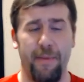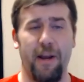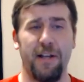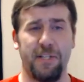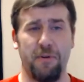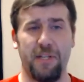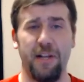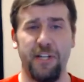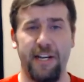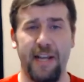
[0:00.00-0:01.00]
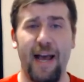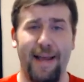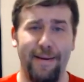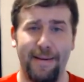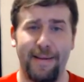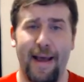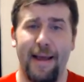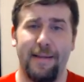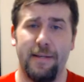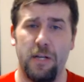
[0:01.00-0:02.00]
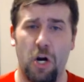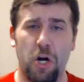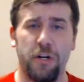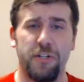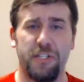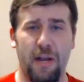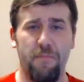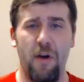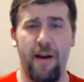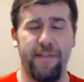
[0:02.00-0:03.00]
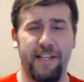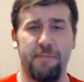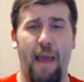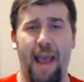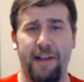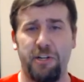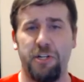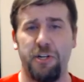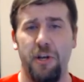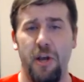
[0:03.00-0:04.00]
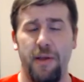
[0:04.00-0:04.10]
But also, Sonjay Dutt got hurt somewhere in this match.